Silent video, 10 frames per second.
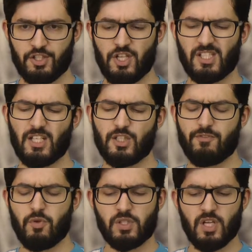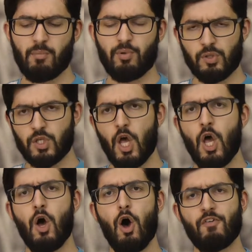So this gives us a few examples
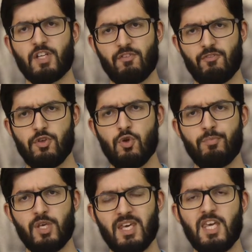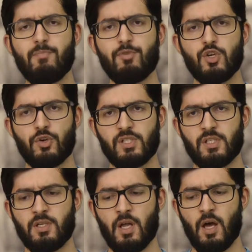of kind of a few key
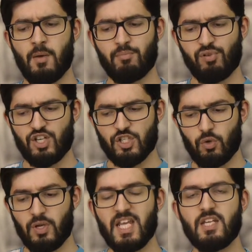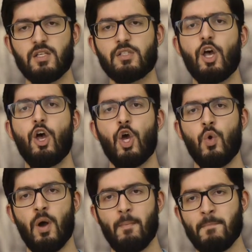Puritan preachers or leaders
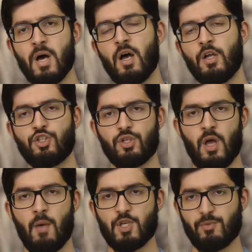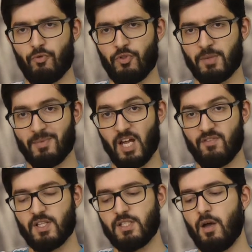who emerge just before the beginning
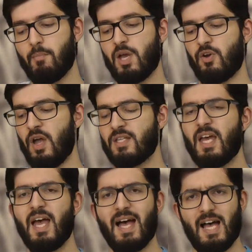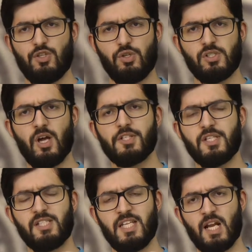of our time period, as you start to
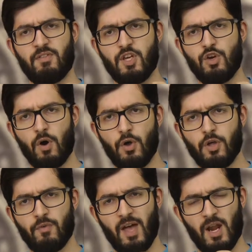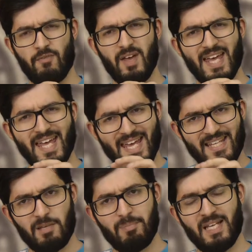see kind of the growth of kind of
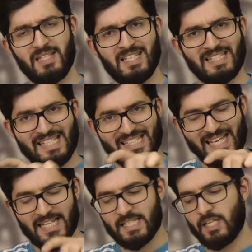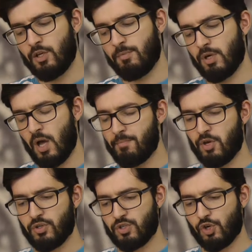independent dissenting
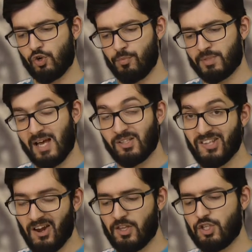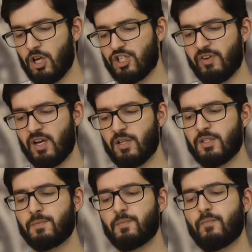Puritan groups outside of the Church of England.